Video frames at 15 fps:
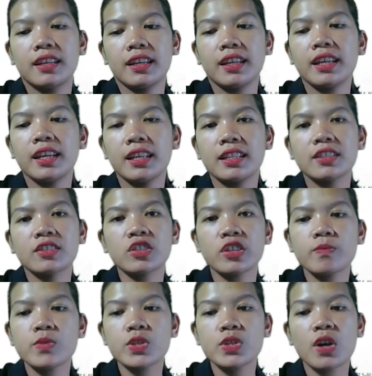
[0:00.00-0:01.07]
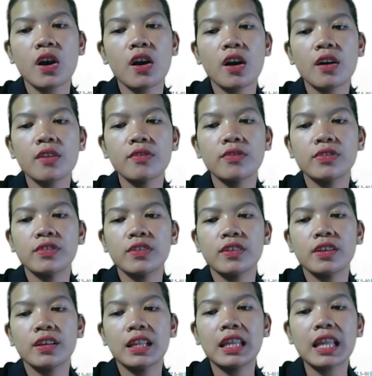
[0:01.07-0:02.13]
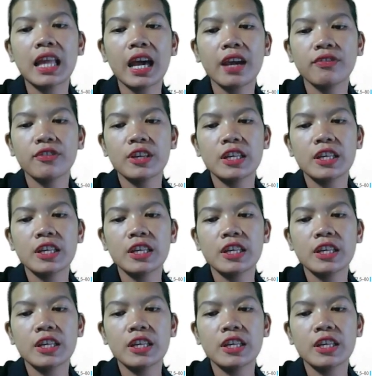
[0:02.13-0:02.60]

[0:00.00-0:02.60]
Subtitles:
in terms of life